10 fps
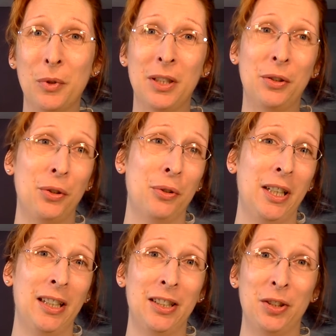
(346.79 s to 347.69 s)
whether you're
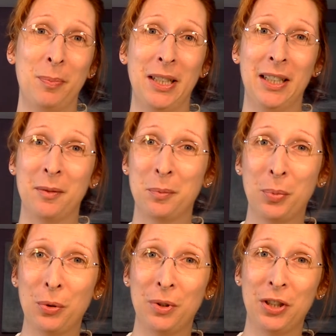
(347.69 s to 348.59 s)
English speaking,
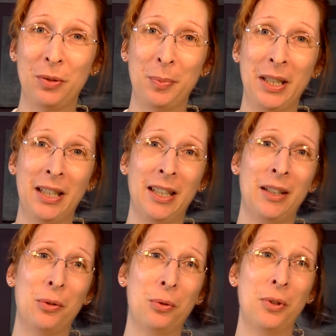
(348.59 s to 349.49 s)
Polish
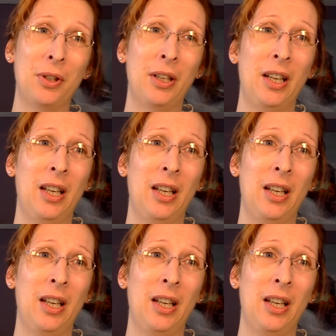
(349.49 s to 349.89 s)
speaking, or